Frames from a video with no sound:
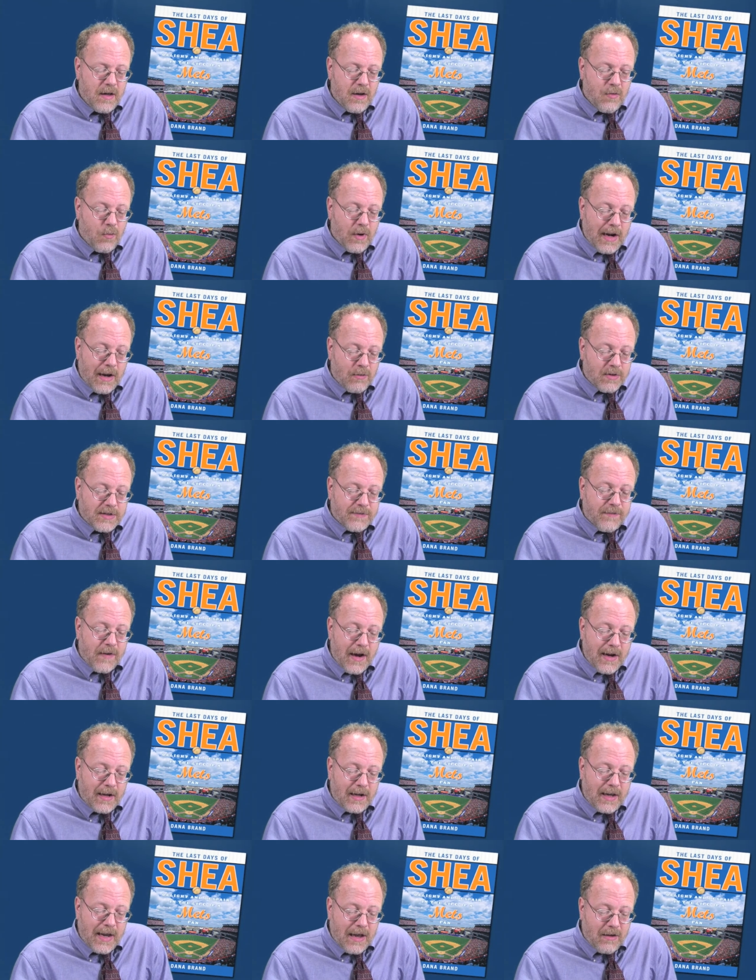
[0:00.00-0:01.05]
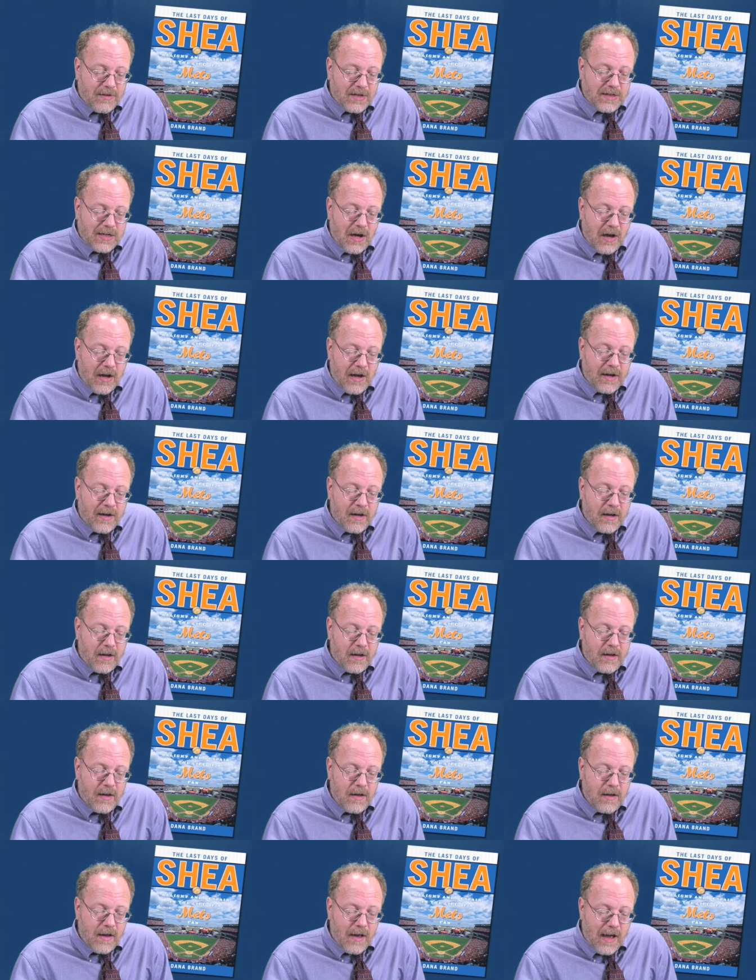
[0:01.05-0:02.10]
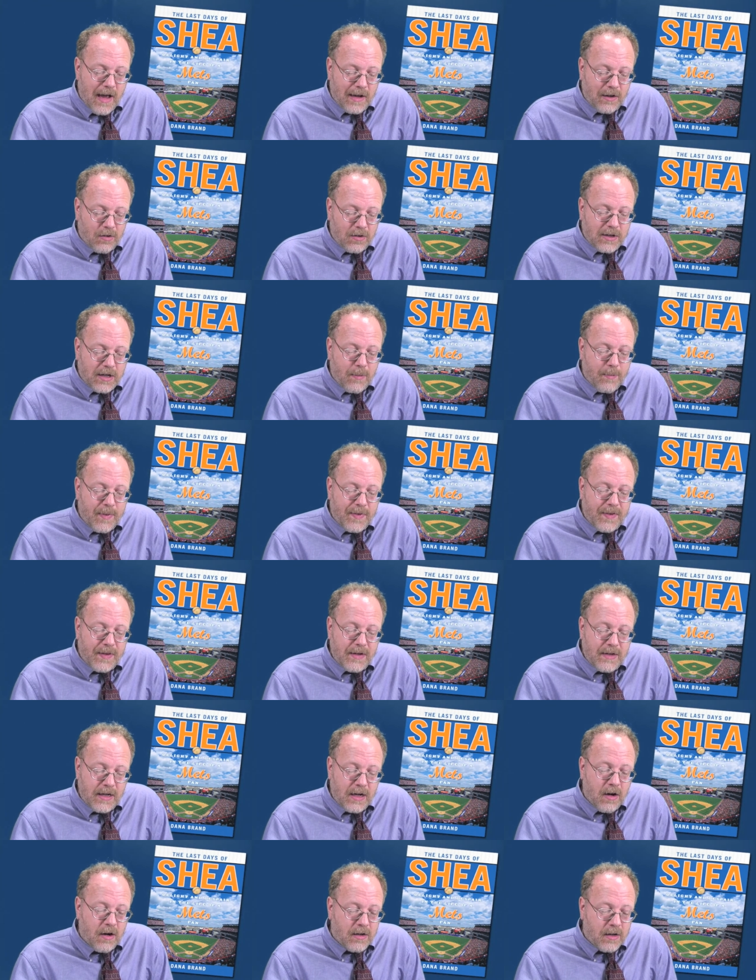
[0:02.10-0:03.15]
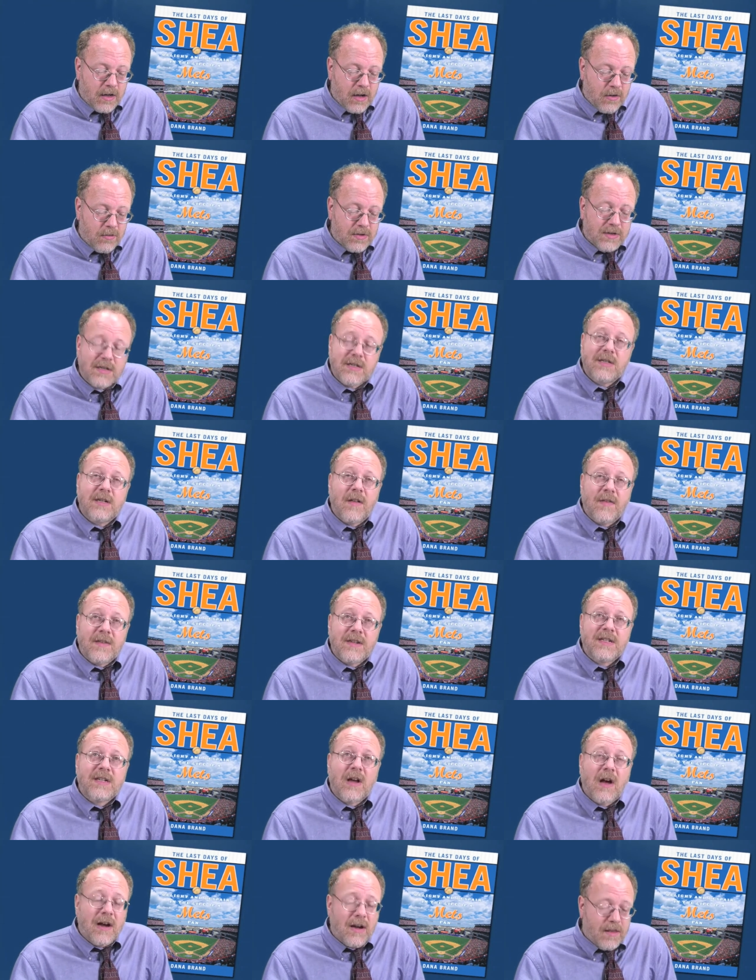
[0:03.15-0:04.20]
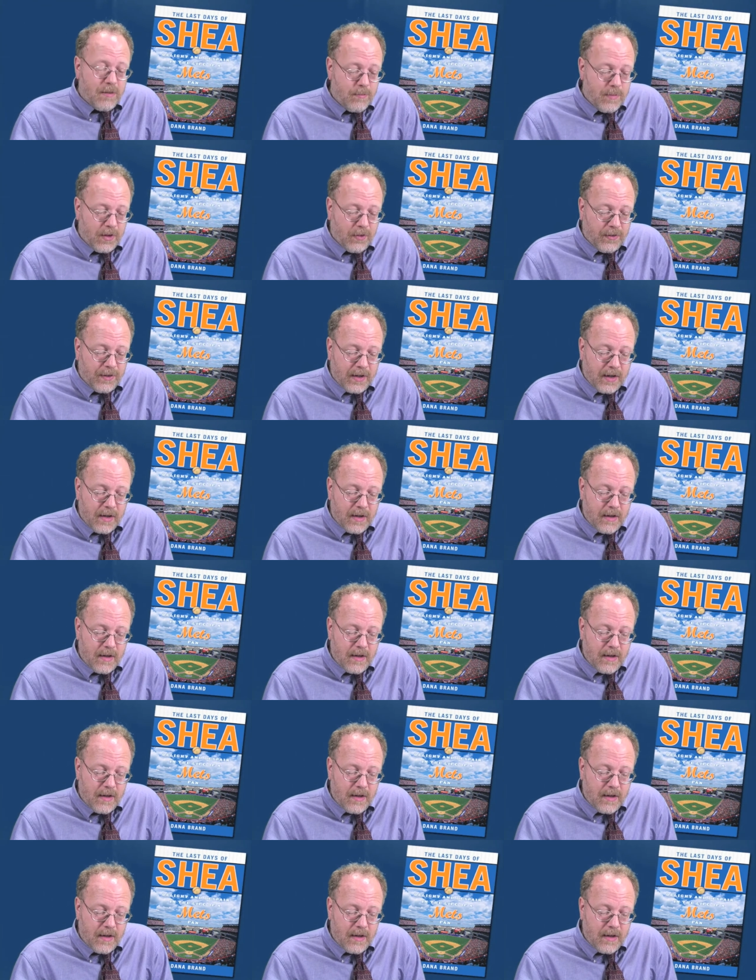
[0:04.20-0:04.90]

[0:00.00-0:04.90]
When I was finally outside, I looked up at the neon ghosts on the side of the building,